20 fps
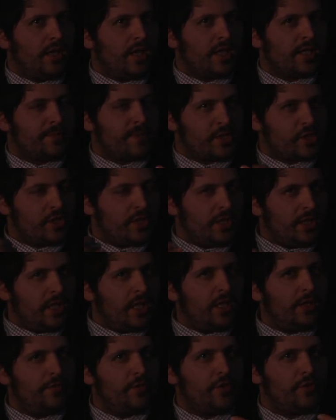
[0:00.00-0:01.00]
especially in
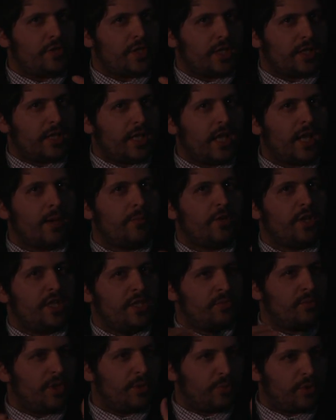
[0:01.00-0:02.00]
interviews on camera,
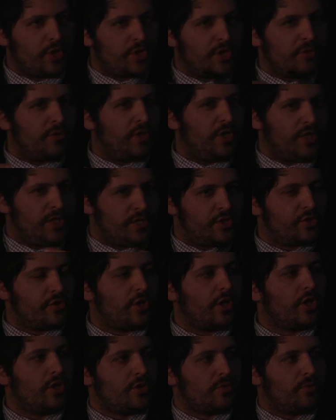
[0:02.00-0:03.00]
is when a person really
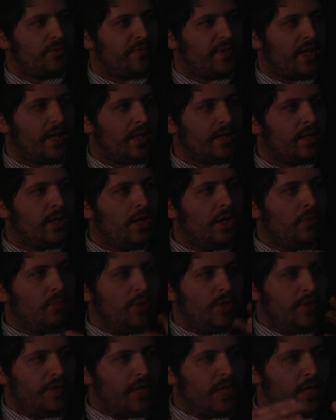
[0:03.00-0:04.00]
struggles with that,
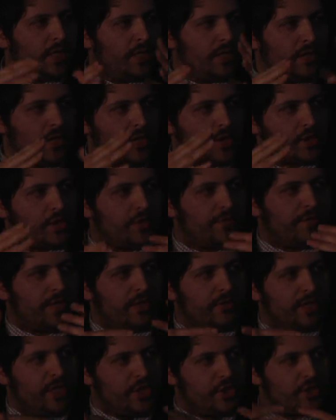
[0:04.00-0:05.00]
when their ideological
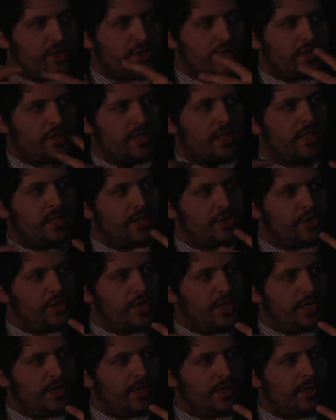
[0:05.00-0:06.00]
foundations are slightly
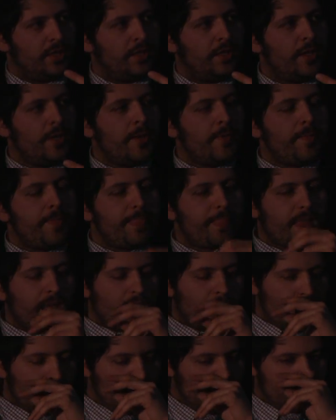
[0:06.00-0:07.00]
shaken.
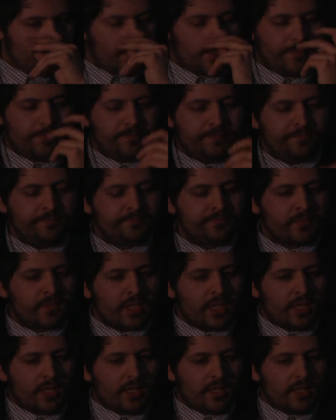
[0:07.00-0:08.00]
And
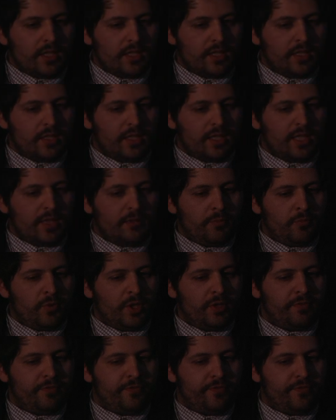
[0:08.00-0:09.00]

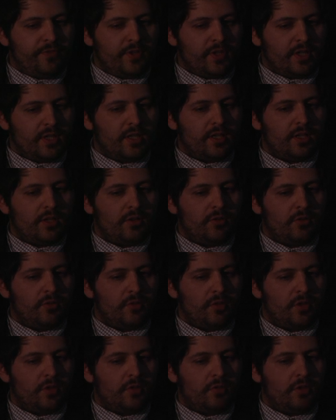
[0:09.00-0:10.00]
with
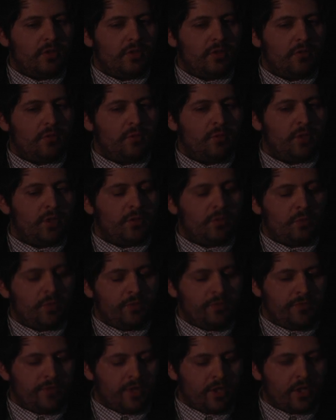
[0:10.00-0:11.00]

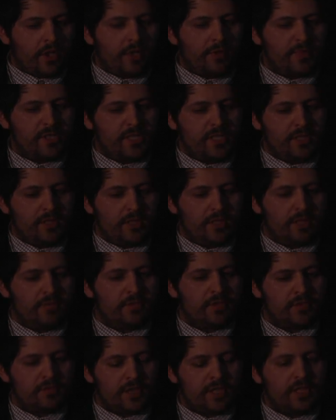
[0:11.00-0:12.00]
the arms dealer, it
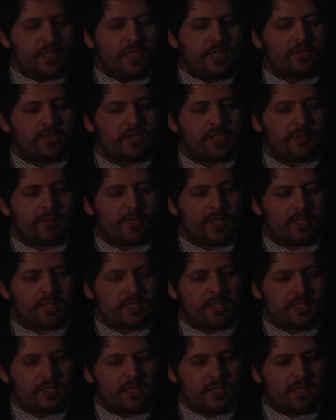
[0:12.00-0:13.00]
was really interesting
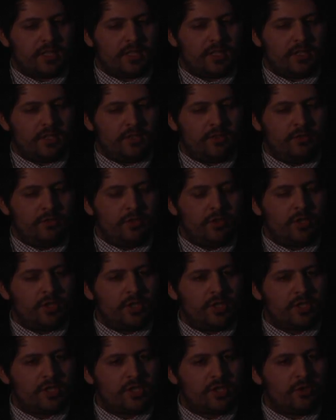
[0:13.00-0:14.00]
because you
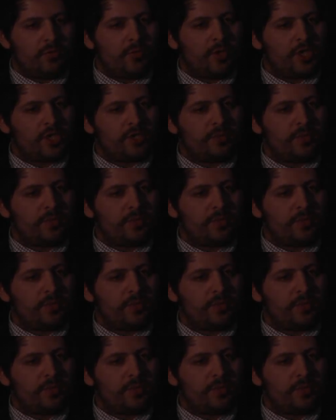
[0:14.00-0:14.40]
learn so much